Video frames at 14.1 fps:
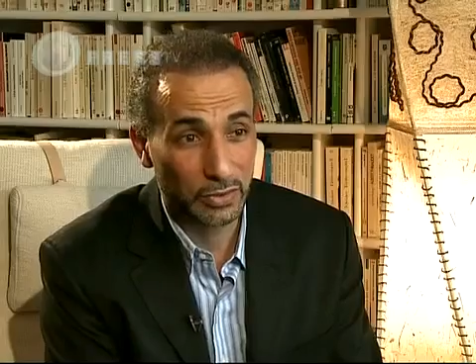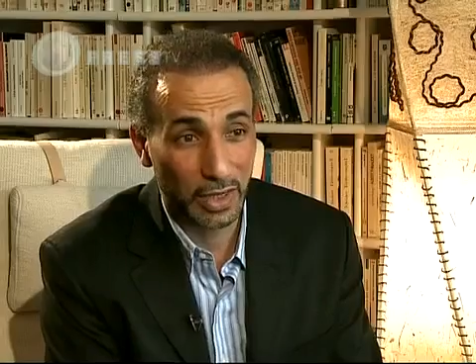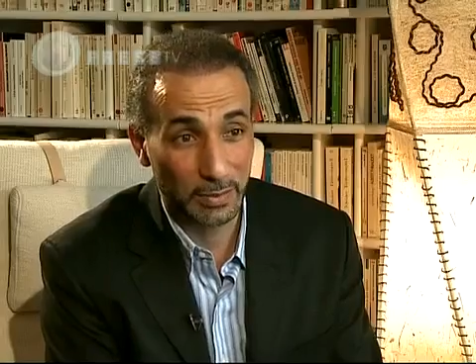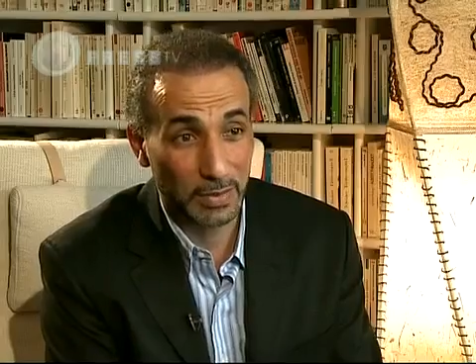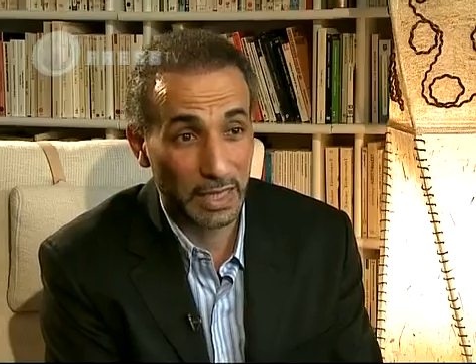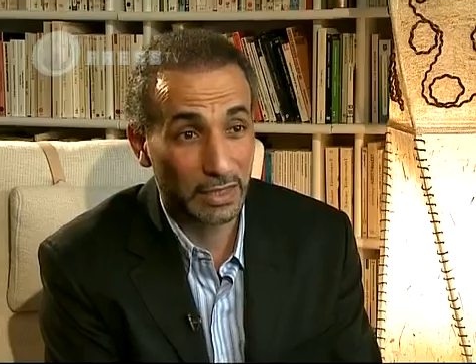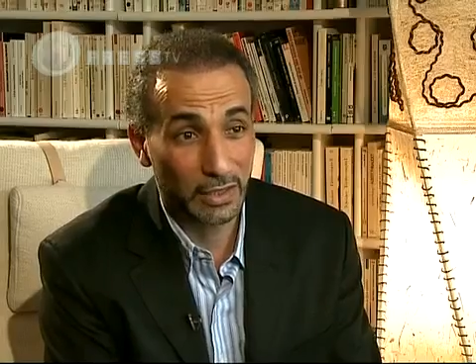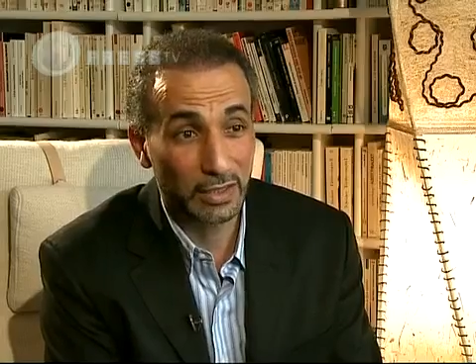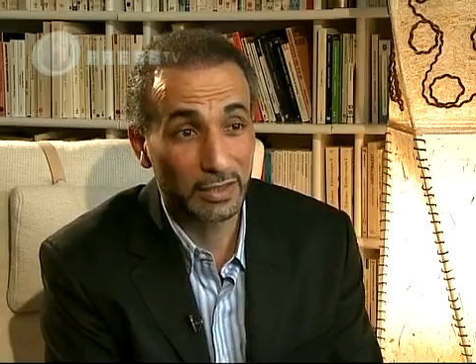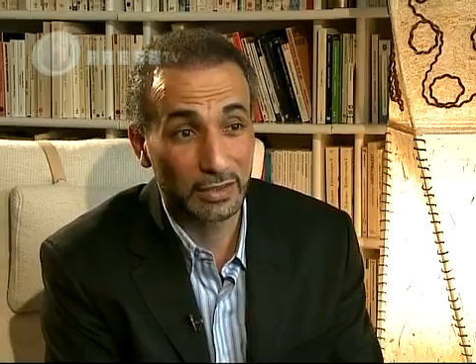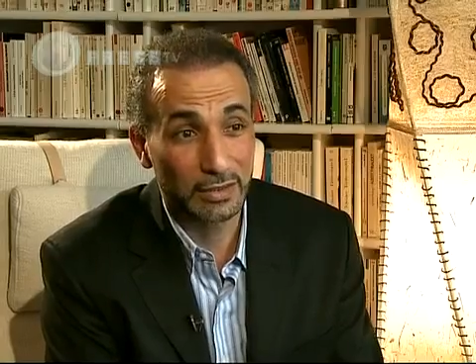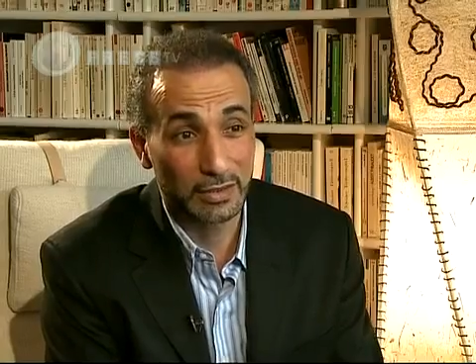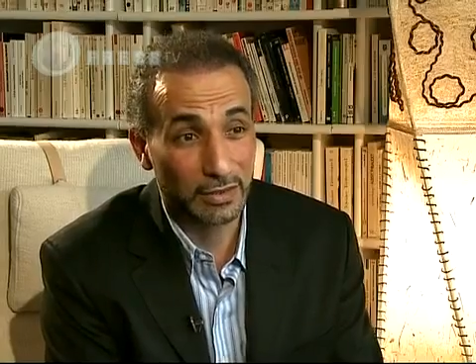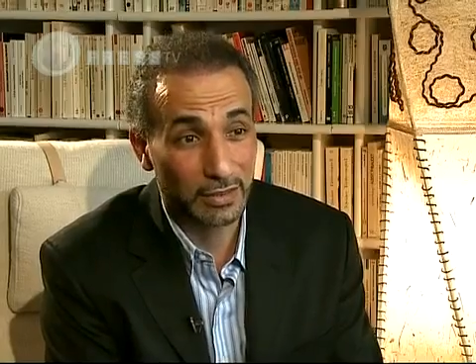I may
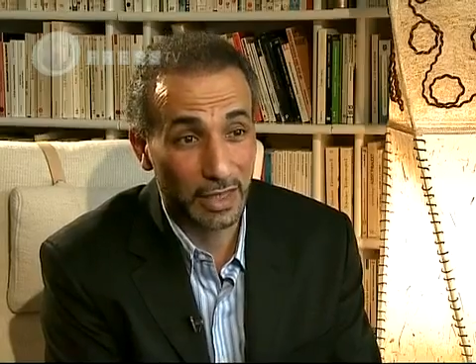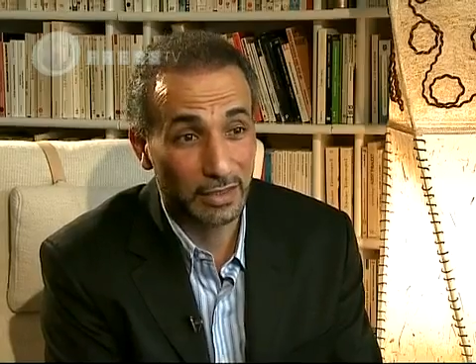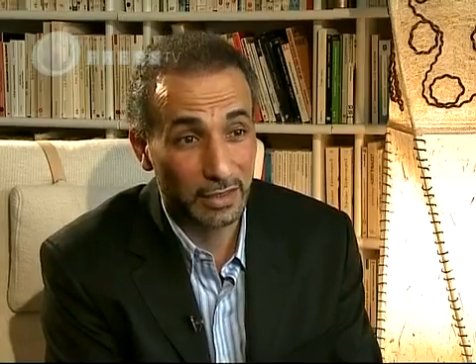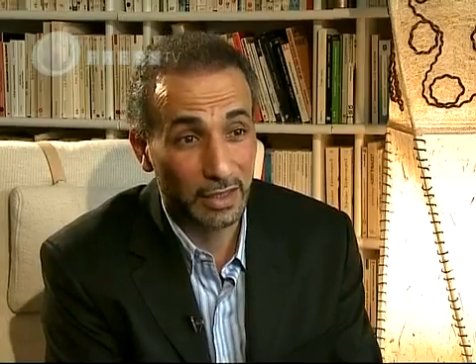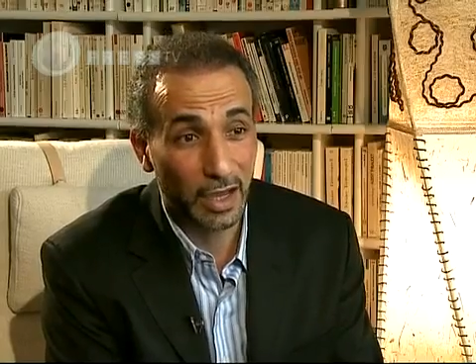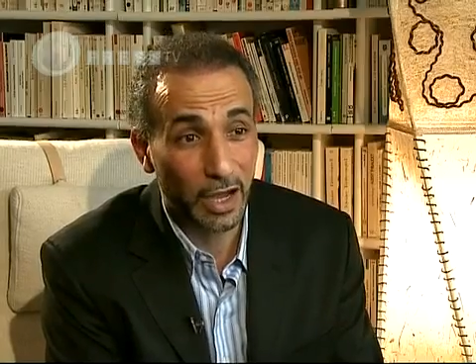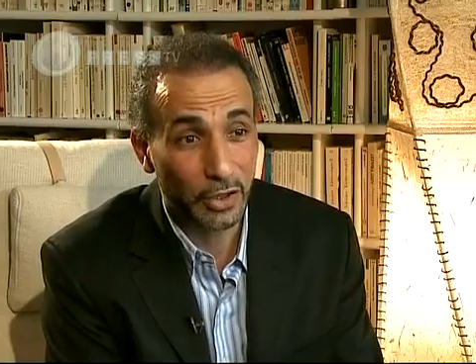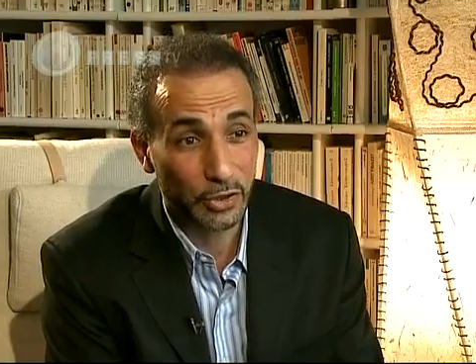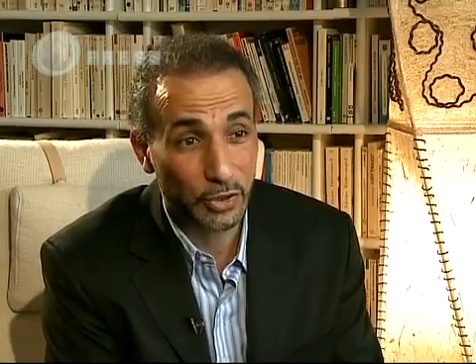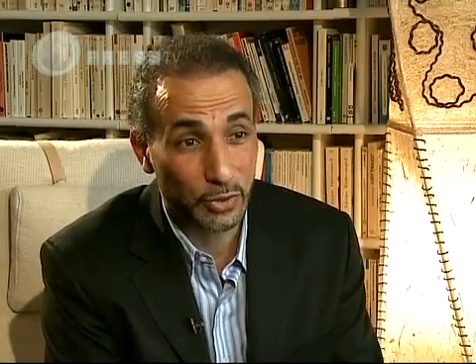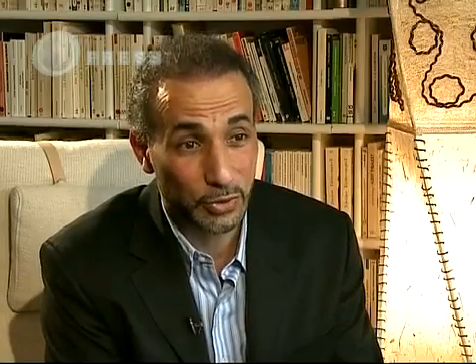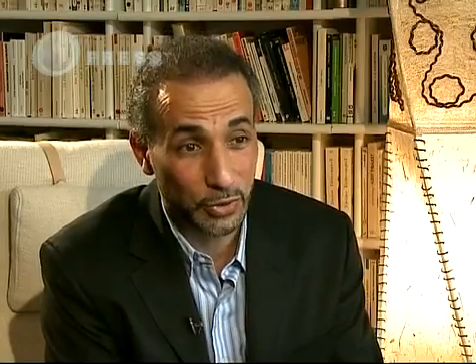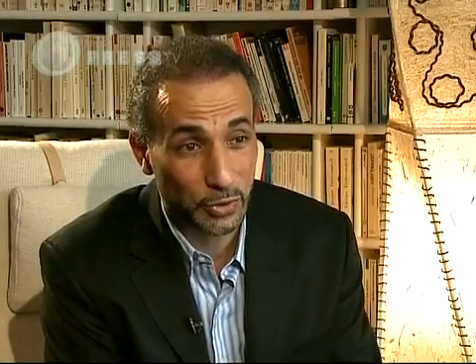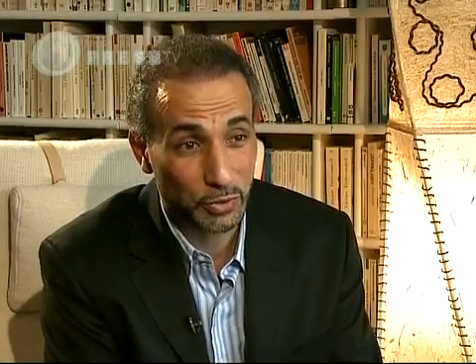not get the
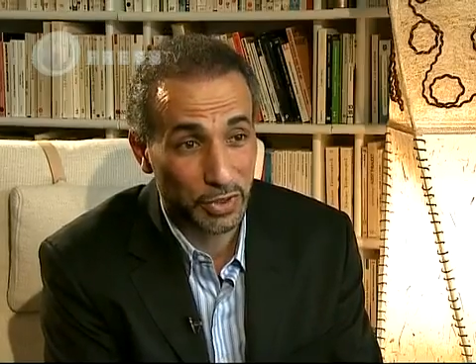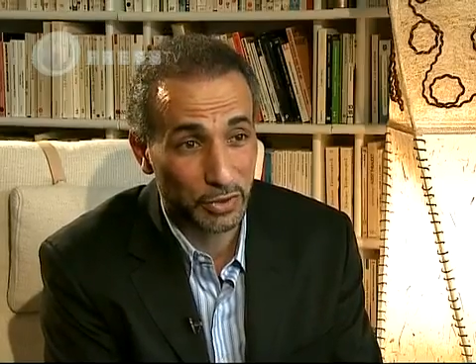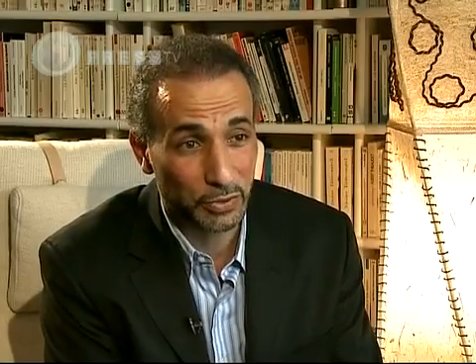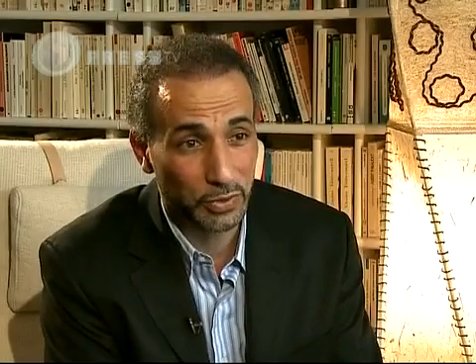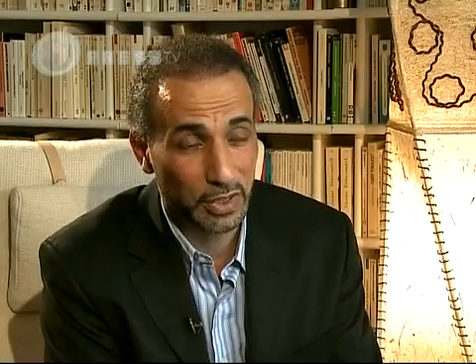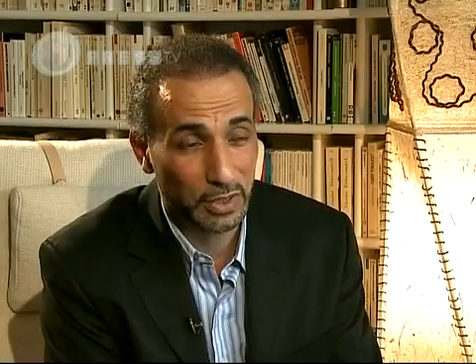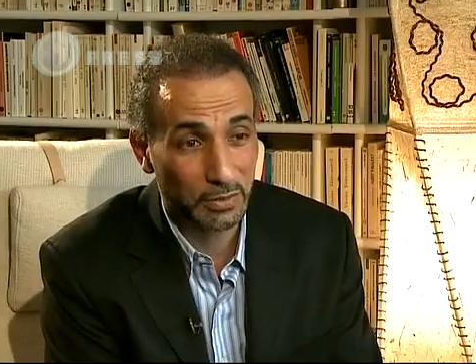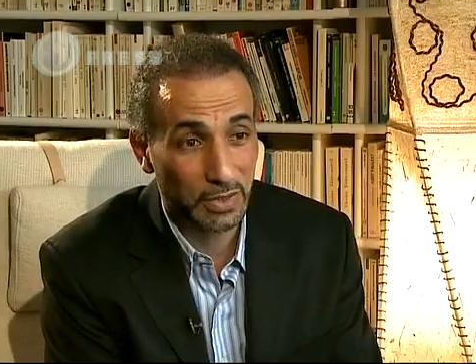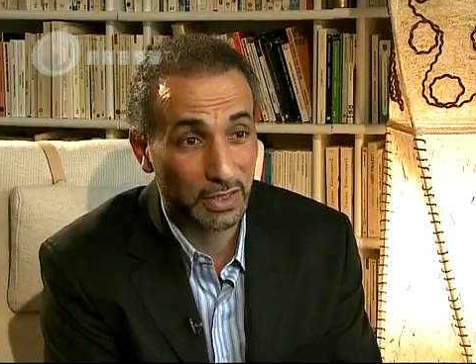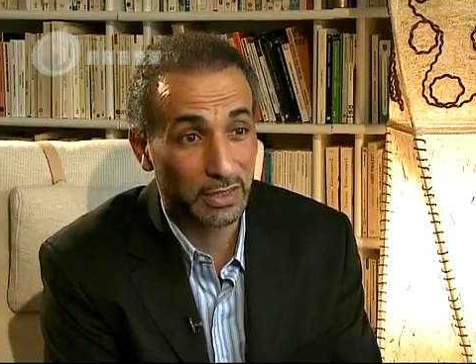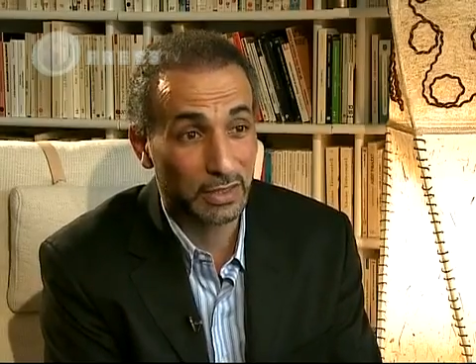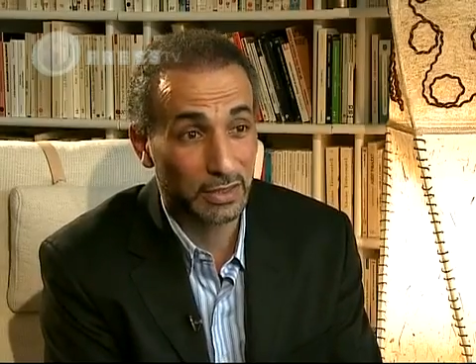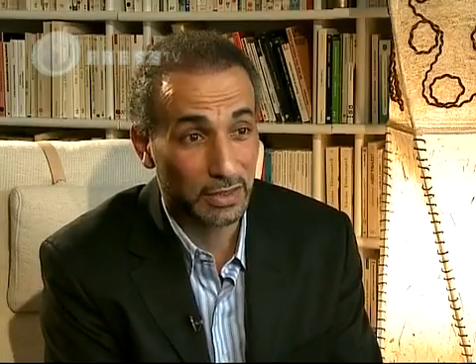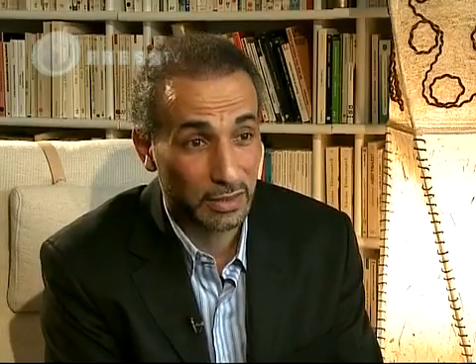answer straight away, but
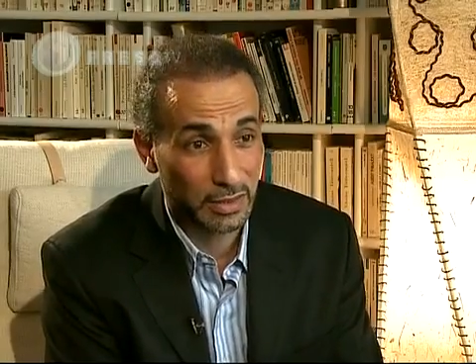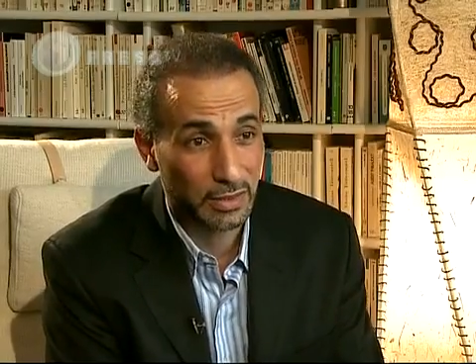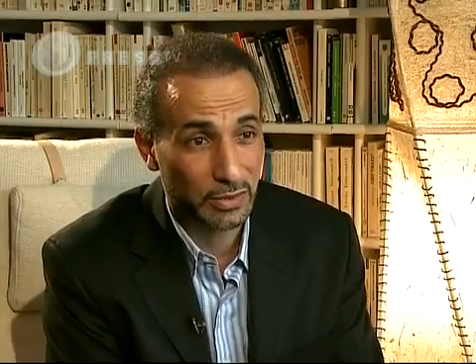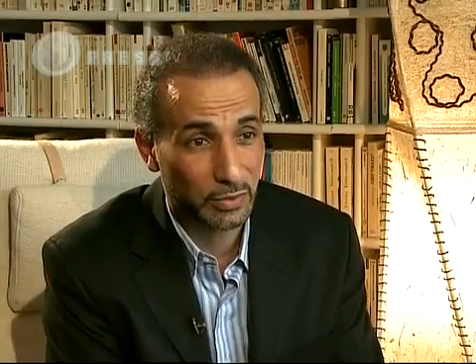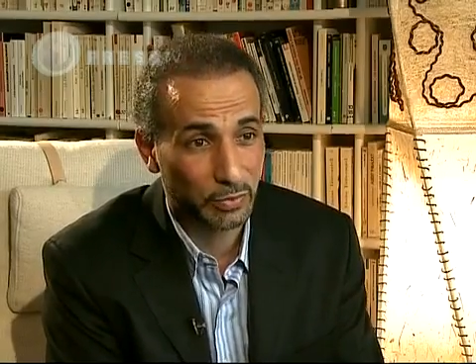this is the